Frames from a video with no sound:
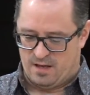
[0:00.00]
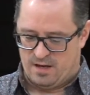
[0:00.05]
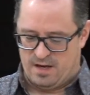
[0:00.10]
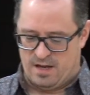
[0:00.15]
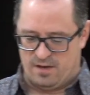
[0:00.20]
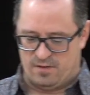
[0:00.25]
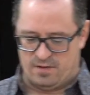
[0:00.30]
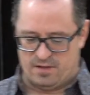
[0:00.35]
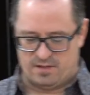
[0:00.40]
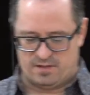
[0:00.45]

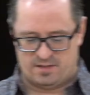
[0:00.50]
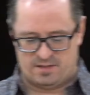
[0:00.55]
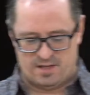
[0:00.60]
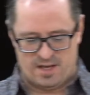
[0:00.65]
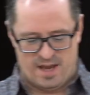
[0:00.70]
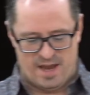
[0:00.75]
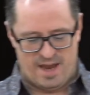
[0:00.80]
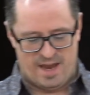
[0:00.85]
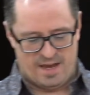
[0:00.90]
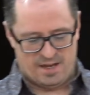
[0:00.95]
Now, this
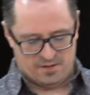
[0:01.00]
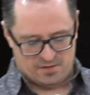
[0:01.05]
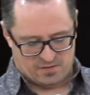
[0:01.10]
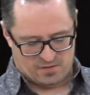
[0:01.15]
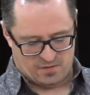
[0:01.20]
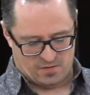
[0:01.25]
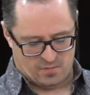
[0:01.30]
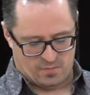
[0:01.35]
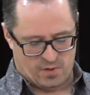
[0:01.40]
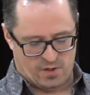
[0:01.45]

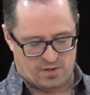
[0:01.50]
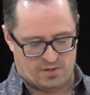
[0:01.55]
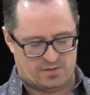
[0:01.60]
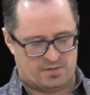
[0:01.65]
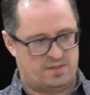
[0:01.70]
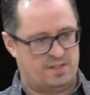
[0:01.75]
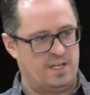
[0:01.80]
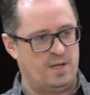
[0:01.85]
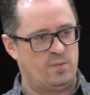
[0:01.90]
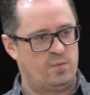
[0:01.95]
answer of
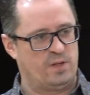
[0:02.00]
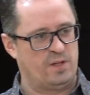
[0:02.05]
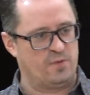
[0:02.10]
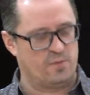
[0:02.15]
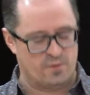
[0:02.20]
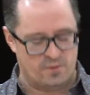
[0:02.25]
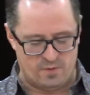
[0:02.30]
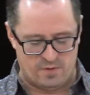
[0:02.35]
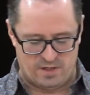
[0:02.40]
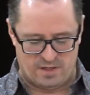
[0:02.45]
Paul's deeply
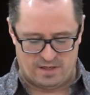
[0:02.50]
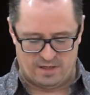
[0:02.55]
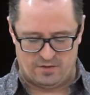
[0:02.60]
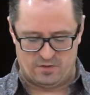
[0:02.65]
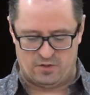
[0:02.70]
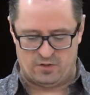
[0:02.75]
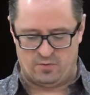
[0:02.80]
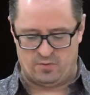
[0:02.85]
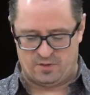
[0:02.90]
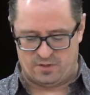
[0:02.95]
rooted
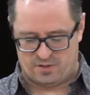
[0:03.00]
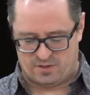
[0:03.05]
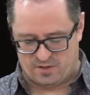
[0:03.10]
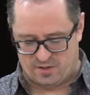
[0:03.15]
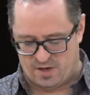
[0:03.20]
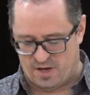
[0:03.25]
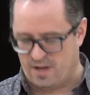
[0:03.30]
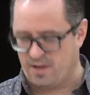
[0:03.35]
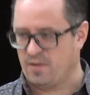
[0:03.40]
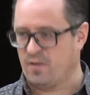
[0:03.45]
in Jewish
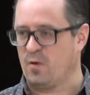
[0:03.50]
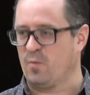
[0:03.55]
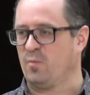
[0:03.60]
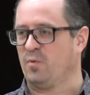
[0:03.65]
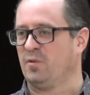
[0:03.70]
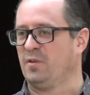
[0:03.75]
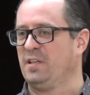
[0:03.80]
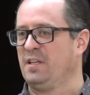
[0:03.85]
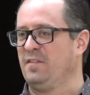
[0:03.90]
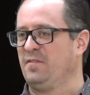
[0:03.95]
thought and their
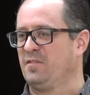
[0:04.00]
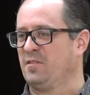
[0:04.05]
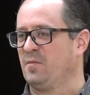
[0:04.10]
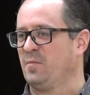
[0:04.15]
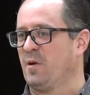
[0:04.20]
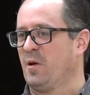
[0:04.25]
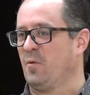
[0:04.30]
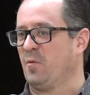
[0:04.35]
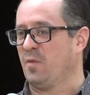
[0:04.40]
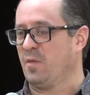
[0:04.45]
beliefs
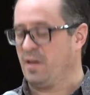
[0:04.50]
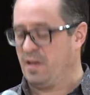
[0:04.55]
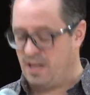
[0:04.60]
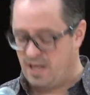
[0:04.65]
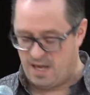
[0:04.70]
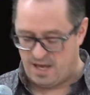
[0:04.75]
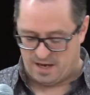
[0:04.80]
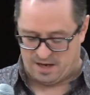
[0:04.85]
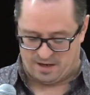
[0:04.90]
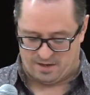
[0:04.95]
about the
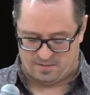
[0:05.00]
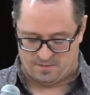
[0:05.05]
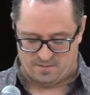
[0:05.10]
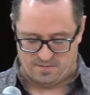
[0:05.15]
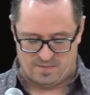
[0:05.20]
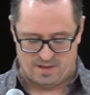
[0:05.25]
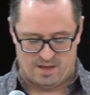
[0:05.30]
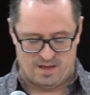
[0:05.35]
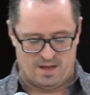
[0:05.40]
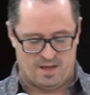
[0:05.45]
king.
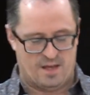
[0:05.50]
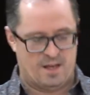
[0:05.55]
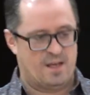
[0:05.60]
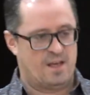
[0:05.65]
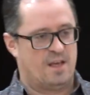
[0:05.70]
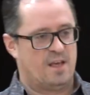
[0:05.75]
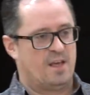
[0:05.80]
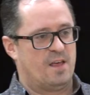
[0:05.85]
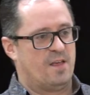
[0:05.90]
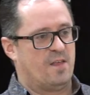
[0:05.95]

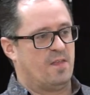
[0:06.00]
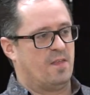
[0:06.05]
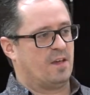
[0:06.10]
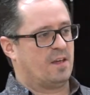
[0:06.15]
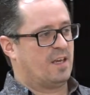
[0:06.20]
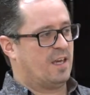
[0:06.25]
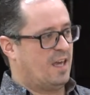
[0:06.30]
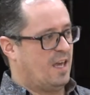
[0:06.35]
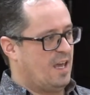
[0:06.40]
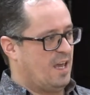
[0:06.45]
The
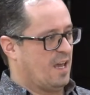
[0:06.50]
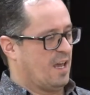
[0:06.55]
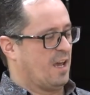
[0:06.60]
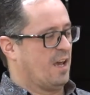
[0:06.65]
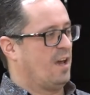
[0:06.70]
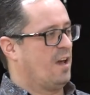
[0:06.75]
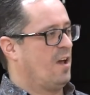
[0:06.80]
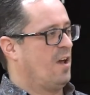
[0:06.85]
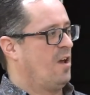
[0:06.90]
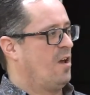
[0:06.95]

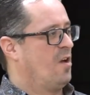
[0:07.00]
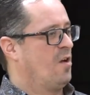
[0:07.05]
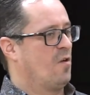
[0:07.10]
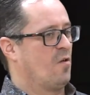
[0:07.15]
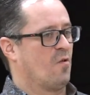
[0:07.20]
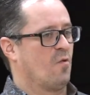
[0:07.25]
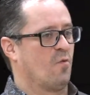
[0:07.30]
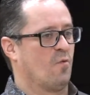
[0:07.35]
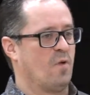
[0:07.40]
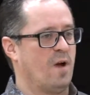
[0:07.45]
king
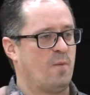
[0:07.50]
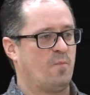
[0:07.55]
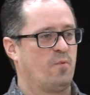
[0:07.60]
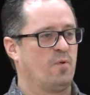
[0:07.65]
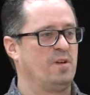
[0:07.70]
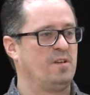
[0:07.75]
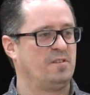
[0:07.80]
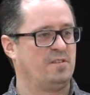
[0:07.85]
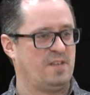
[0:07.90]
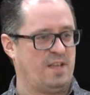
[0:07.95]

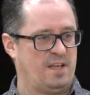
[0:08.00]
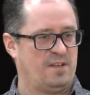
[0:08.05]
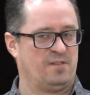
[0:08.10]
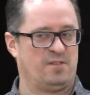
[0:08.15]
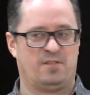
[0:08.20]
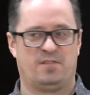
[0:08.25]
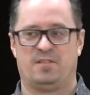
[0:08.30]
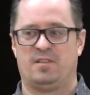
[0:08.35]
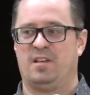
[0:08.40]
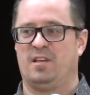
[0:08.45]

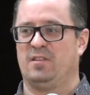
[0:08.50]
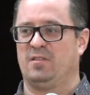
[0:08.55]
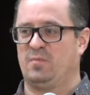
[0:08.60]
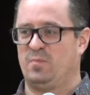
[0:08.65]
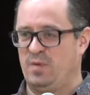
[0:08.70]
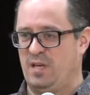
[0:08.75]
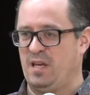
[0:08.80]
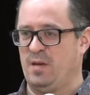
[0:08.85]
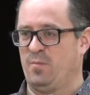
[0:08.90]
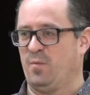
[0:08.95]
represents his
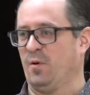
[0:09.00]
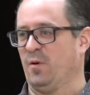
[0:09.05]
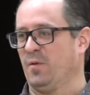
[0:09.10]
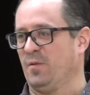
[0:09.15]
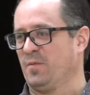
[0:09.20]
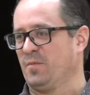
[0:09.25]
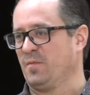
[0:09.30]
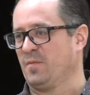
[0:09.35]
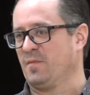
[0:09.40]
people.